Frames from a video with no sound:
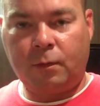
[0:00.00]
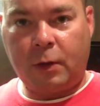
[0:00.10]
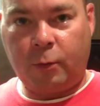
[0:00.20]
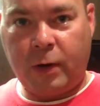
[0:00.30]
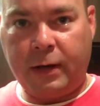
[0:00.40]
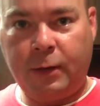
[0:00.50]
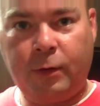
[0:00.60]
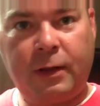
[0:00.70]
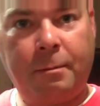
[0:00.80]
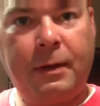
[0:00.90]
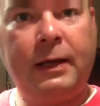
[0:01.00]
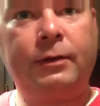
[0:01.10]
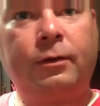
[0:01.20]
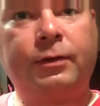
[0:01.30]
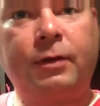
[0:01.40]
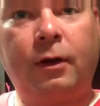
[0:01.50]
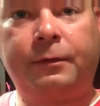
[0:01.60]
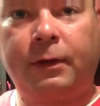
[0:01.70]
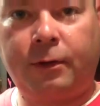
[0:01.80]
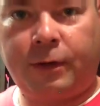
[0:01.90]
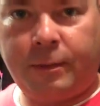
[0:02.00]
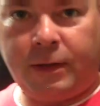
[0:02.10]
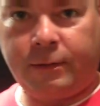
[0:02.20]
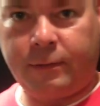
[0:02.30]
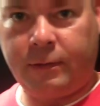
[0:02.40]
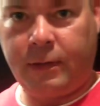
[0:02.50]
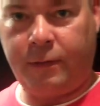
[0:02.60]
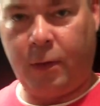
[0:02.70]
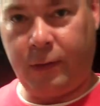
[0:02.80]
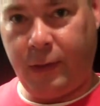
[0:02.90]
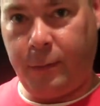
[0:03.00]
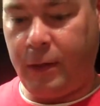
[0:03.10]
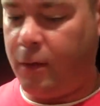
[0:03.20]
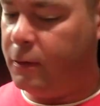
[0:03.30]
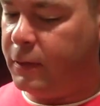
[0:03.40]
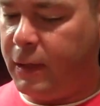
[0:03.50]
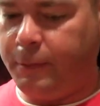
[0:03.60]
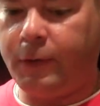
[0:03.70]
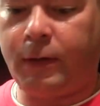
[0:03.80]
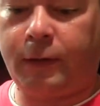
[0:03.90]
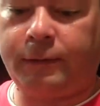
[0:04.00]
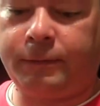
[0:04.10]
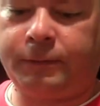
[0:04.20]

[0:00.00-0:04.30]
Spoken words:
They're ready when the beans are soft and creamy. If they're a little bit hard, keep cooking.